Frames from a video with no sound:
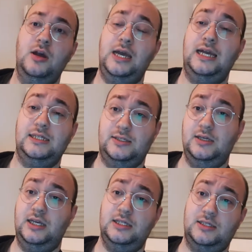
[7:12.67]

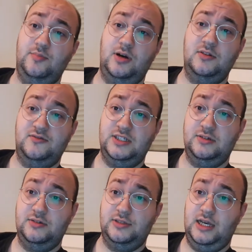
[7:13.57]
here's the bowl of
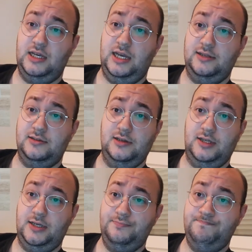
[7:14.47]
cereal that I had
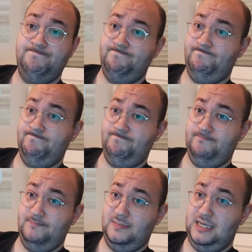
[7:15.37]
earlier.
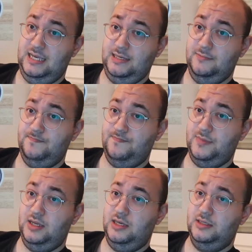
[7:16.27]
Yeah,
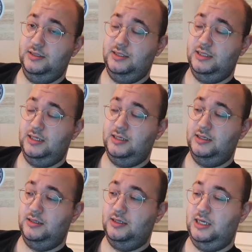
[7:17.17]
and
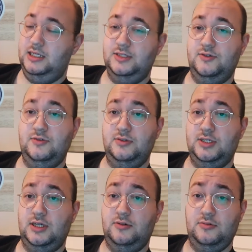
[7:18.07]
here's
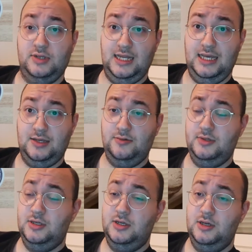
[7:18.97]
also now
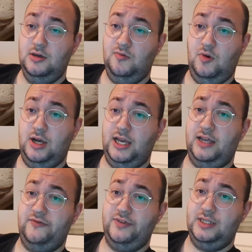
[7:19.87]
what I
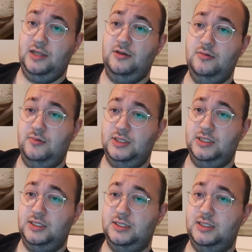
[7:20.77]
had for dinner, which
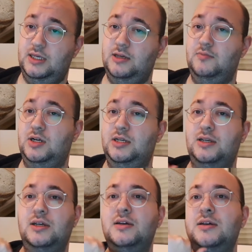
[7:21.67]
is
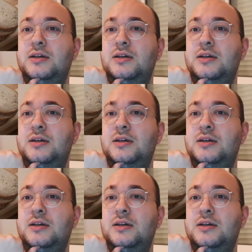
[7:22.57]
my